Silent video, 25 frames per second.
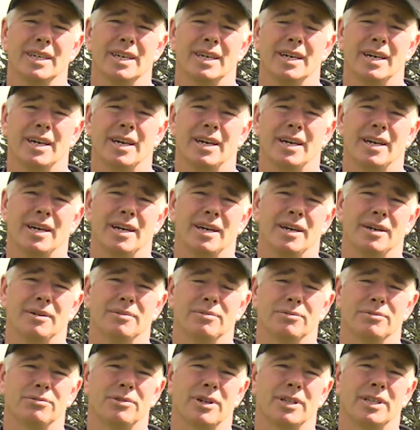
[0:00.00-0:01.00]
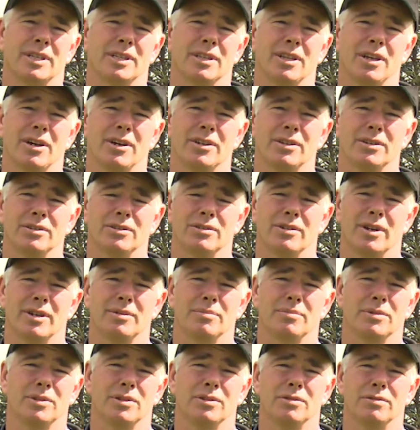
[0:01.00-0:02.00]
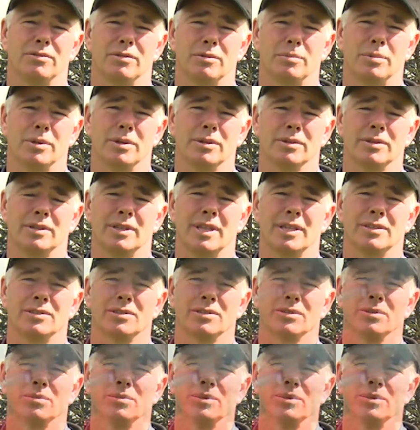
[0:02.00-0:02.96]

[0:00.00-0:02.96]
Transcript: front end loader, great manoeuvrability, that sort of